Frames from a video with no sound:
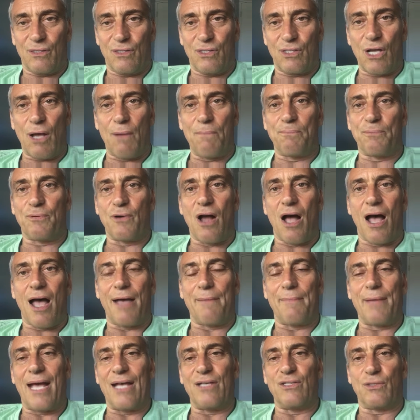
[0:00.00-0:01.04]

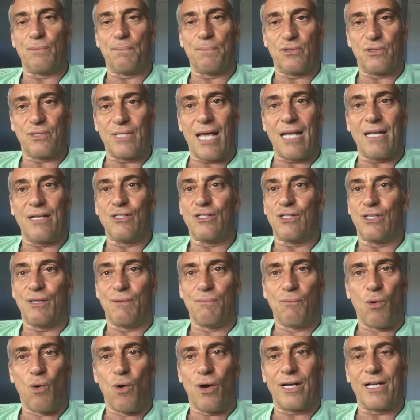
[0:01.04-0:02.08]
subprime as a percentage of
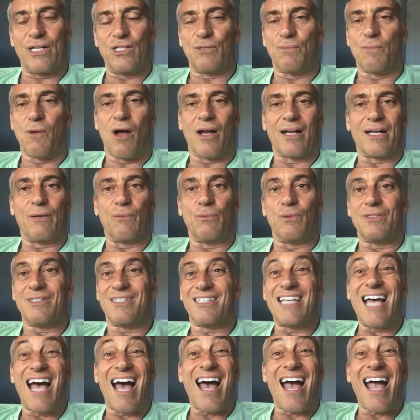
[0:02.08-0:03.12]
the mortgage market was
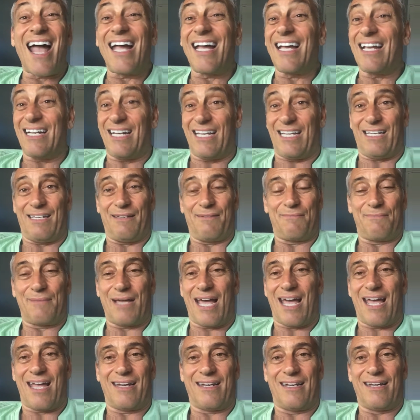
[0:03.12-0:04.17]
tiny,
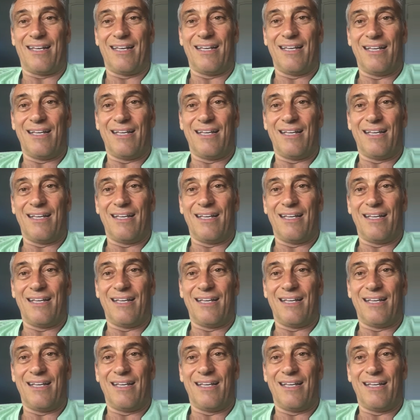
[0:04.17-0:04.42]
man.